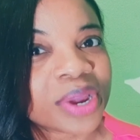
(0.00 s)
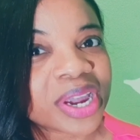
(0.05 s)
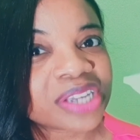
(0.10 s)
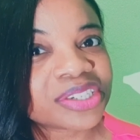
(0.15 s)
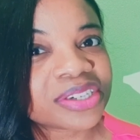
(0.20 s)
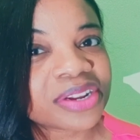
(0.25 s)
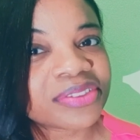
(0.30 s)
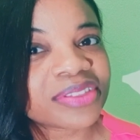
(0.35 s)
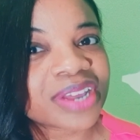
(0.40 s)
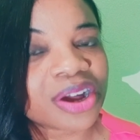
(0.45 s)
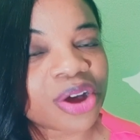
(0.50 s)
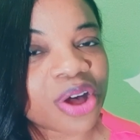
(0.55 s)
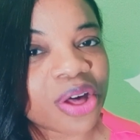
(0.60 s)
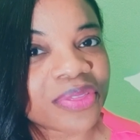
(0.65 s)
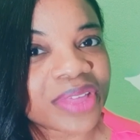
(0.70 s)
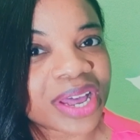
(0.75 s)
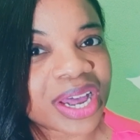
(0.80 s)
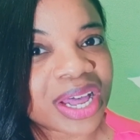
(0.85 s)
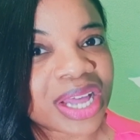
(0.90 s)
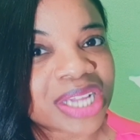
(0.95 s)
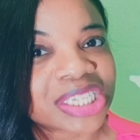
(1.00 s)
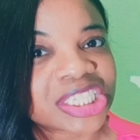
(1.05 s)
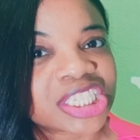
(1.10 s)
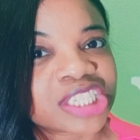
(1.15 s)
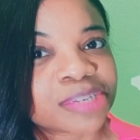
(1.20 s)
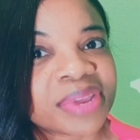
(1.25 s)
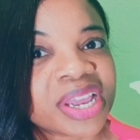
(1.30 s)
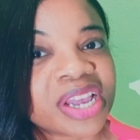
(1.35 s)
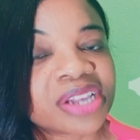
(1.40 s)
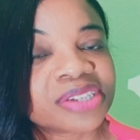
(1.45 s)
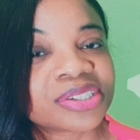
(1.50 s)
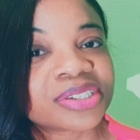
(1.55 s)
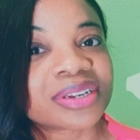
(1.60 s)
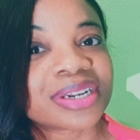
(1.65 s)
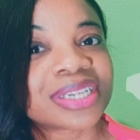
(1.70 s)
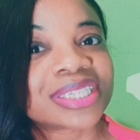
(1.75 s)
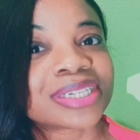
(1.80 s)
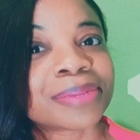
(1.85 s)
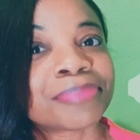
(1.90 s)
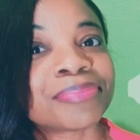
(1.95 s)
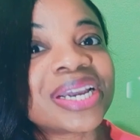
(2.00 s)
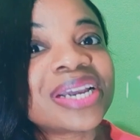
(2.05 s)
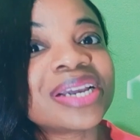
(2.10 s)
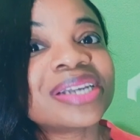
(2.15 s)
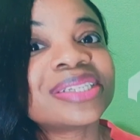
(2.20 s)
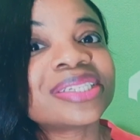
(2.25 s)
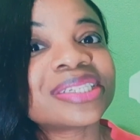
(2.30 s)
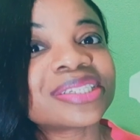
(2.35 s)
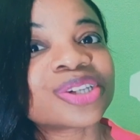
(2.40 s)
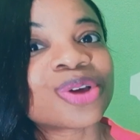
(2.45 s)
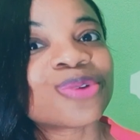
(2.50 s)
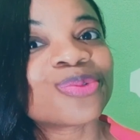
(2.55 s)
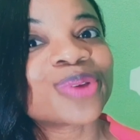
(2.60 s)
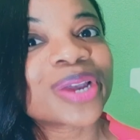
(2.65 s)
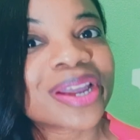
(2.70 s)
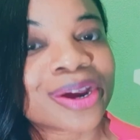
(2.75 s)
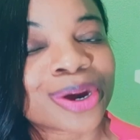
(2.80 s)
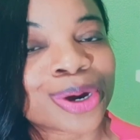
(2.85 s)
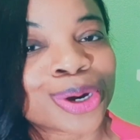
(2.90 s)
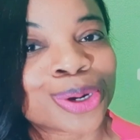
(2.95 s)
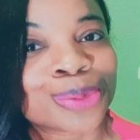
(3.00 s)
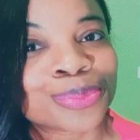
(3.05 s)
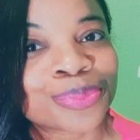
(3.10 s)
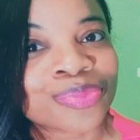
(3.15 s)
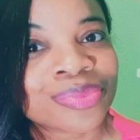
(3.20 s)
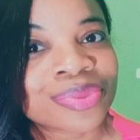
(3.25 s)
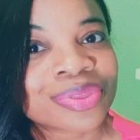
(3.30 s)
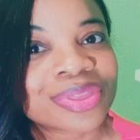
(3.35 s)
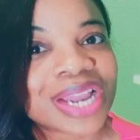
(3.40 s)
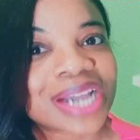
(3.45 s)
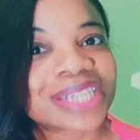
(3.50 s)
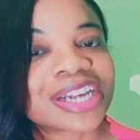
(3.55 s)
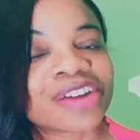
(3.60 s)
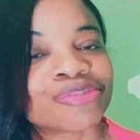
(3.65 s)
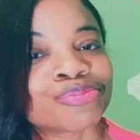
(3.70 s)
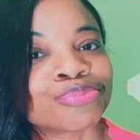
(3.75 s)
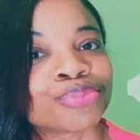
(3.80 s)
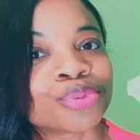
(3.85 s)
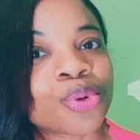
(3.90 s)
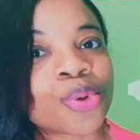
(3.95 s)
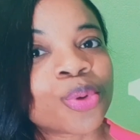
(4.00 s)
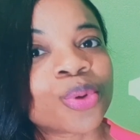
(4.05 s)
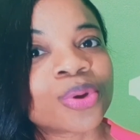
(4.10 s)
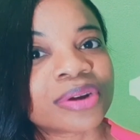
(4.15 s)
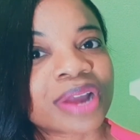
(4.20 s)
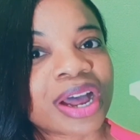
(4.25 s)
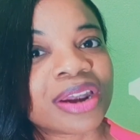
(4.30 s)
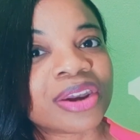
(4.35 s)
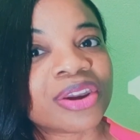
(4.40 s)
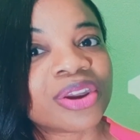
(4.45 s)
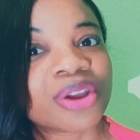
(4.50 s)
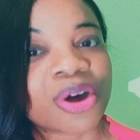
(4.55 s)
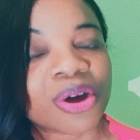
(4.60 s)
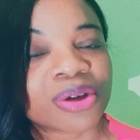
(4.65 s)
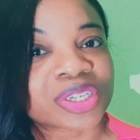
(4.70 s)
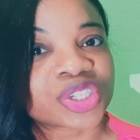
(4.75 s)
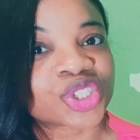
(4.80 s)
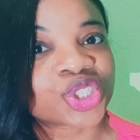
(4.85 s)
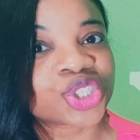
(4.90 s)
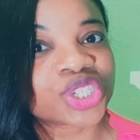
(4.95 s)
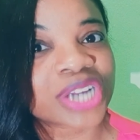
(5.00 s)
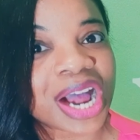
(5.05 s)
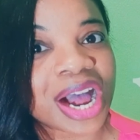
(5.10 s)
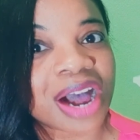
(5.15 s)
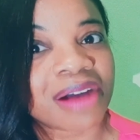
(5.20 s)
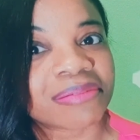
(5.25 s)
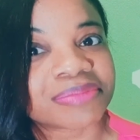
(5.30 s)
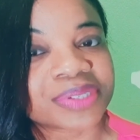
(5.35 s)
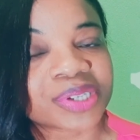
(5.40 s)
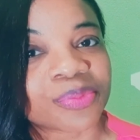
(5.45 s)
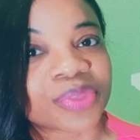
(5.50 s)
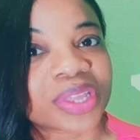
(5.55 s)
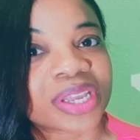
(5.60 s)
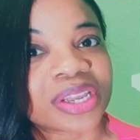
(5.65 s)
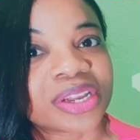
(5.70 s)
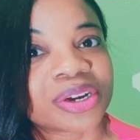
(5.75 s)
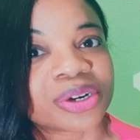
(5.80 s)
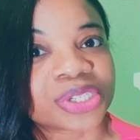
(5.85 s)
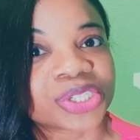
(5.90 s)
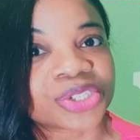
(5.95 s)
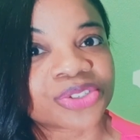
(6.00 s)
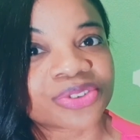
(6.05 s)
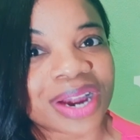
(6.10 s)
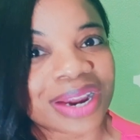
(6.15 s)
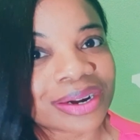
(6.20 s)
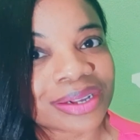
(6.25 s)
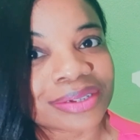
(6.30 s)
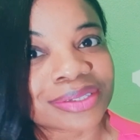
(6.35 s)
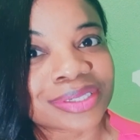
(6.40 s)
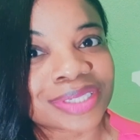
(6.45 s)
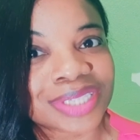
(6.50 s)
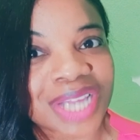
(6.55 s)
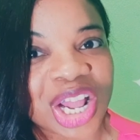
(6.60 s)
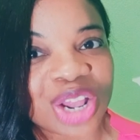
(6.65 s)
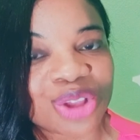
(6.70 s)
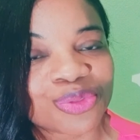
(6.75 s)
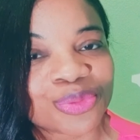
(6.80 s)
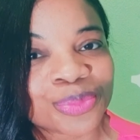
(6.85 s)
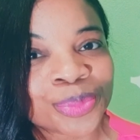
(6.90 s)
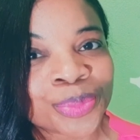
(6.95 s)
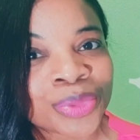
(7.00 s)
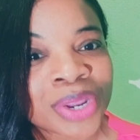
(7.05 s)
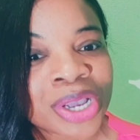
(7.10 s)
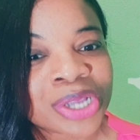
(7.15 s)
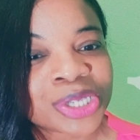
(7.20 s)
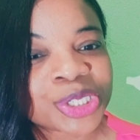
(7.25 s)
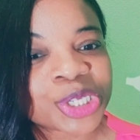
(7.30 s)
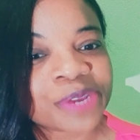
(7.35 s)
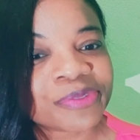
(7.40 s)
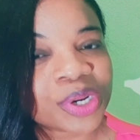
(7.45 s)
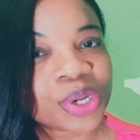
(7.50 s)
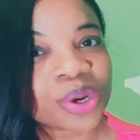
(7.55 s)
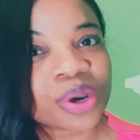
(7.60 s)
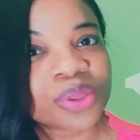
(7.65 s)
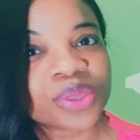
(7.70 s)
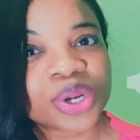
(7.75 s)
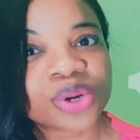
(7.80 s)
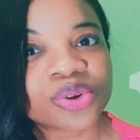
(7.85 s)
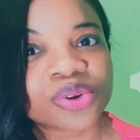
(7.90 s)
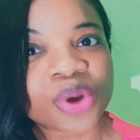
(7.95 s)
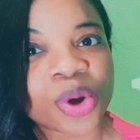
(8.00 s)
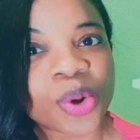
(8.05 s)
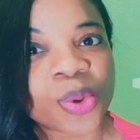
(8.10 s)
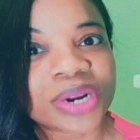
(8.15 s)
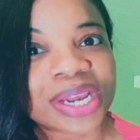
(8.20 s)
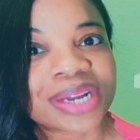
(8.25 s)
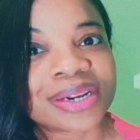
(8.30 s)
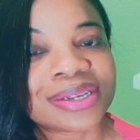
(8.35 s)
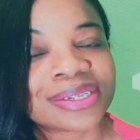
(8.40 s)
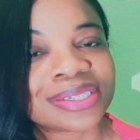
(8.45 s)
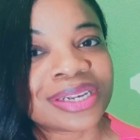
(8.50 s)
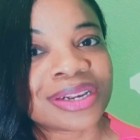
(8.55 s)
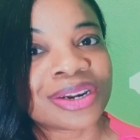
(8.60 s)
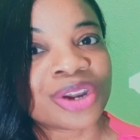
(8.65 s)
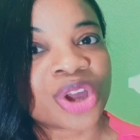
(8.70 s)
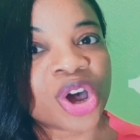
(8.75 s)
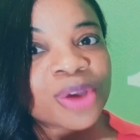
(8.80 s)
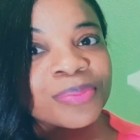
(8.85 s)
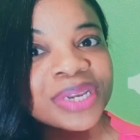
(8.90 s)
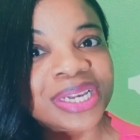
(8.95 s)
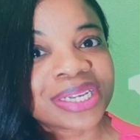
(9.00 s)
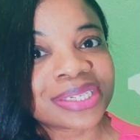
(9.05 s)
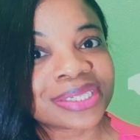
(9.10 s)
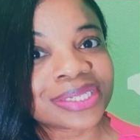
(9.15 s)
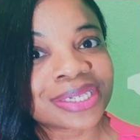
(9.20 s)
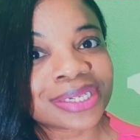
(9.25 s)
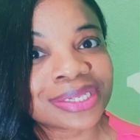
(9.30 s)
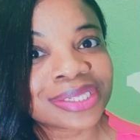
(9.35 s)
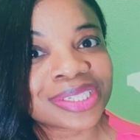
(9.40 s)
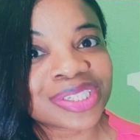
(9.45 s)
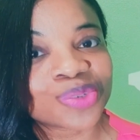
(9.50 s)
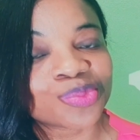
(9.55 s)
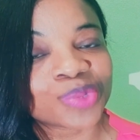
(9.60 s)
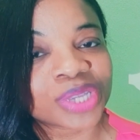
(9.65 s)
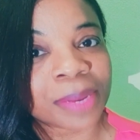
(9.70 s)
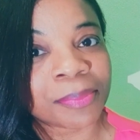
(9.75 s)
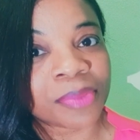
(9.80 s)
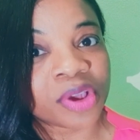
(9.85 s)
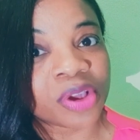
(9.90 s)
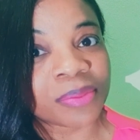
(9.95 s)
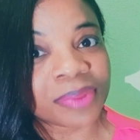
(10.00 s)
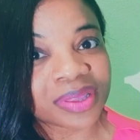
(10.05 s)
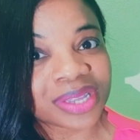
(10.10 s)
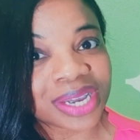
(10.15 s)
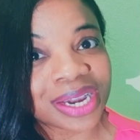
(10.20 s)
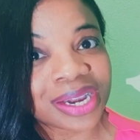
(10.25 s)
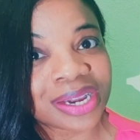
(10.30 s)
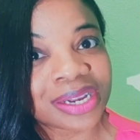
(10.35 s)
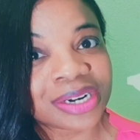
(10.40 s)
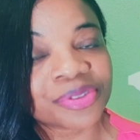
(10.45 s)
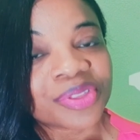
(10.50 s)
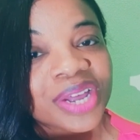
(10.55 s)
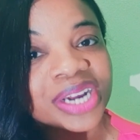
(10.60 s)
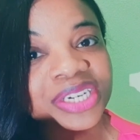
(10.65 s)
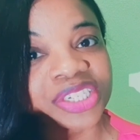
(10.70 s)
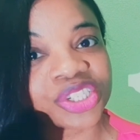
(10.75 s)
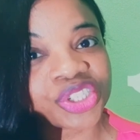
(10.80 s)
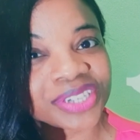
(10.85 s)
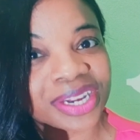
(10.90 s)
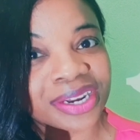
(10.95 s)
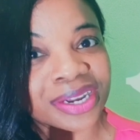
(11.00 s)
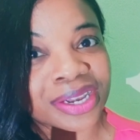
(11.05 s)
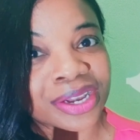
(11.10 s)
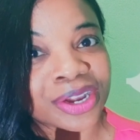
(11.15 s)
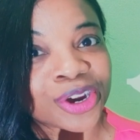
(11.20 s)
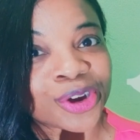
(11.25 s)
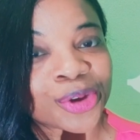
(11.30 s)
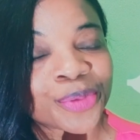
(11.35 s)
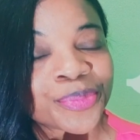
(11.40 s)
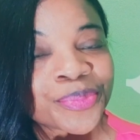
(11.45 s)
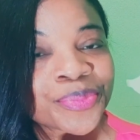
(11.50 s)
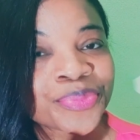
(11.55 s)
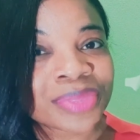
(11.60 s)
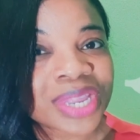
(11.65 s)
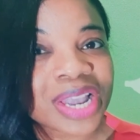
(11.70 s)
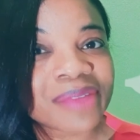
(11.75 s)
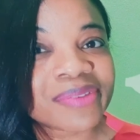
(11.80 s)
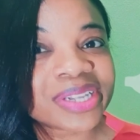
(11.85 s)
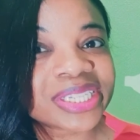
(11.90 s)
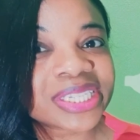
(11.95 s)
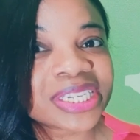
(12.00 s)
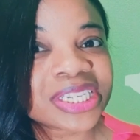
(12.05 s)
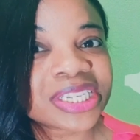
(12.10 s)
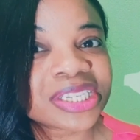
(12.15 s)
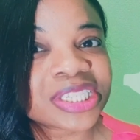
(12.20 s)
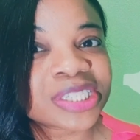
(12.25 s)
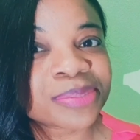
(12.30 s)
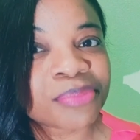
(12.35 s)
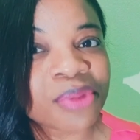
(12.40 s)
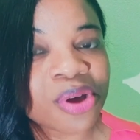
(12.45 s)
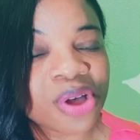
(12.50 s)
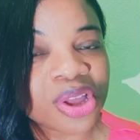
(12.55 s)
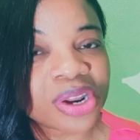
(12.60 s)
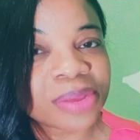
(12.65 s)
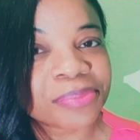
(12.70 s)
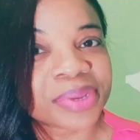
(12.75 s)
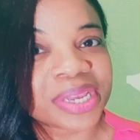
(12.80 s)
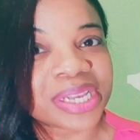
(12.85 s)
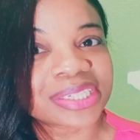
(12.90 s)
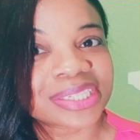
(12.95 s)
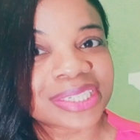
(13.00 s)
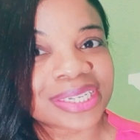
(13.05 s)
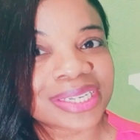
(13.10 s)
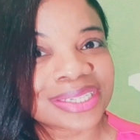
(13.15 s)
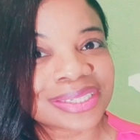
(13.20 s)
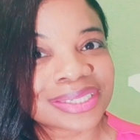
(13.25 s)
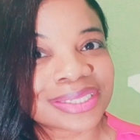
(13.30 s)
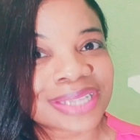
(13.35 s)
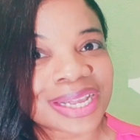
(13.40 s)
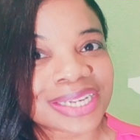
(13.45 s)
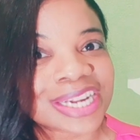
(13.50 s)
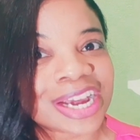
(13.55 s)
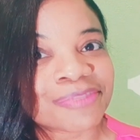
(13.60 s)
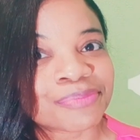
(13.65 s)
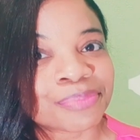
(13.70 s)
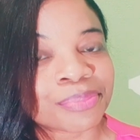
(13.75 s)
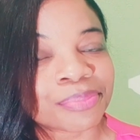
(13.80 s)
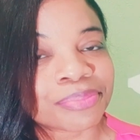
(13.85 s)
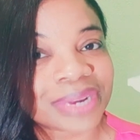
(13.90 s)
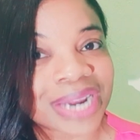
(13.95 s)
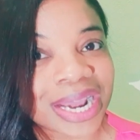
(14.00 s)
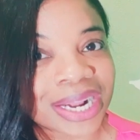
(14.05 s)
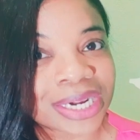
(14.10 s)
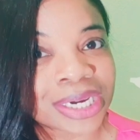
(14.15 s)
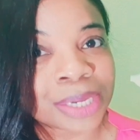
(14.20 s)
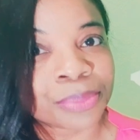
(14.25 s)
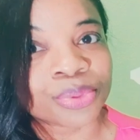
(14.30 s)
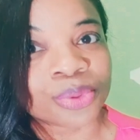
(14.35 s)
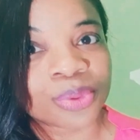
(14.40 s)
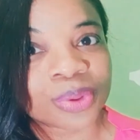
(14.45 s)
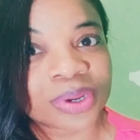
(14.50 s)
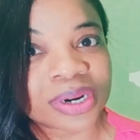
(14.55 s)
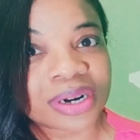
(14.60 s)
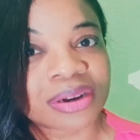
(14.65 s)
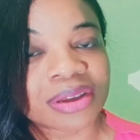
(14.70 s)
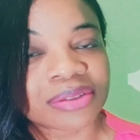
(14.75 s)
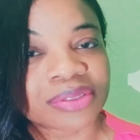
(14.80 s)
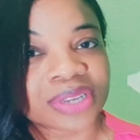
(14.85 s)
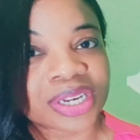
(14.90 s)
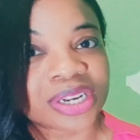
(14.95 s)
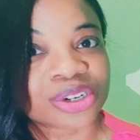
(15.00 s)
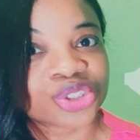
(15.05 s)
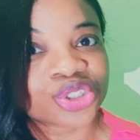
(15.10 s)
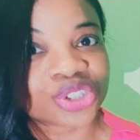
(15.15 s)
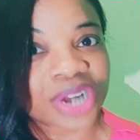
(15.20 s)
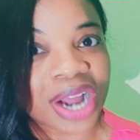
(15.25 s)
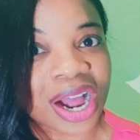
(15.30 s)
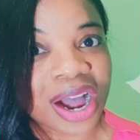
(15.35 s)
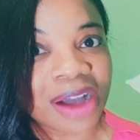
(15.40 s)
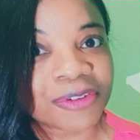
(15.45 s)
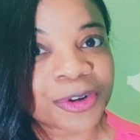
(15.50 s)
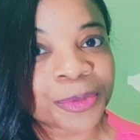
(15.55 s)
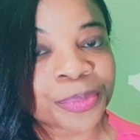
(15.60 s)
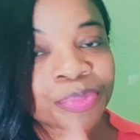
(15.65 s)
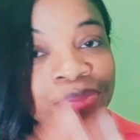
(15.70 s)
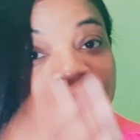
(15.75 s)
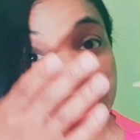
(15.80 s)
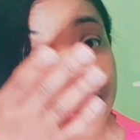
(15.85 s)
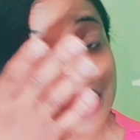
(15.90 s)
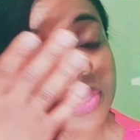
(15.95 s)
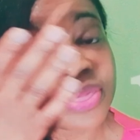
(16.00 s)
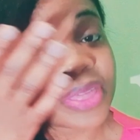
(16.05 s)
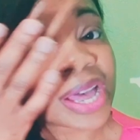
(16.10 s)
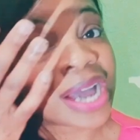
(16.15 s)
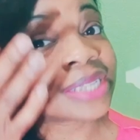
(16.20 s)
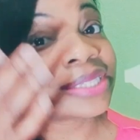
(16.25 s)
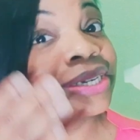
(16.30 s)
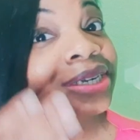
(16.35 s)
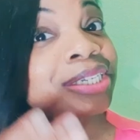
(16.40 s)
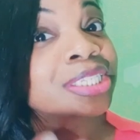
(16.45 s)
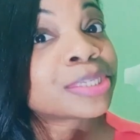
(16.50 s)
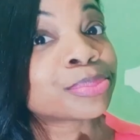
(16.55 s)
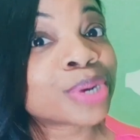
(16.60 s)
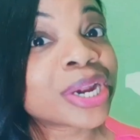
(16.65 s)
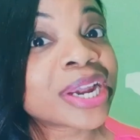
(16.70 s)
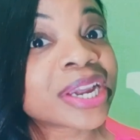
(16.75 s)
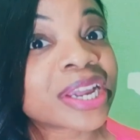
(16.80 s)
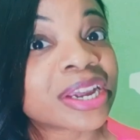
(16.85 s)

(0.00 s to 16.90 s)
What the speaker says: Breakage, on the other hand, speaks to little pieces of hair that have broken along the shaft of the hair strand itself. So if you look on the ground and you see long pieces with a bulb at the end, that is shed hair. If you see smaller pieces that have likely broken along the hair shaft, that is a